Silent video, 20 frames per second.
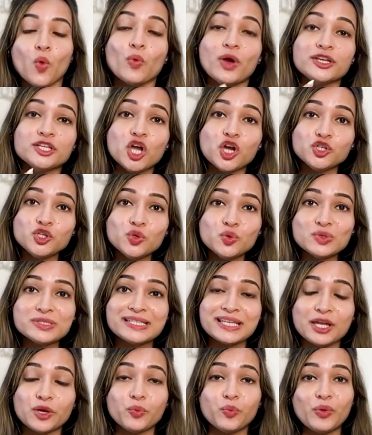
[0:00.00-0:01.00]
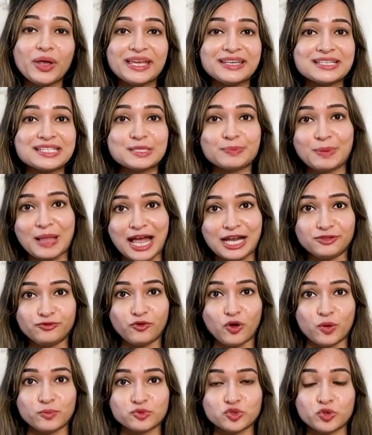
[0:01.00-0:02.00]
When you're using various
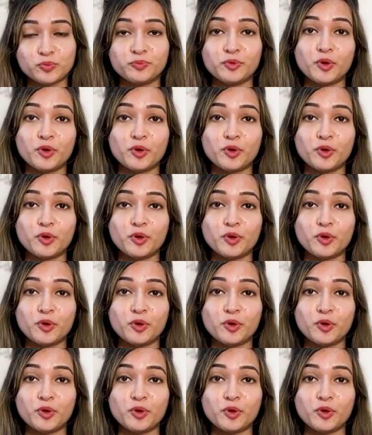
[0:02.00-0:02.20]
platforms to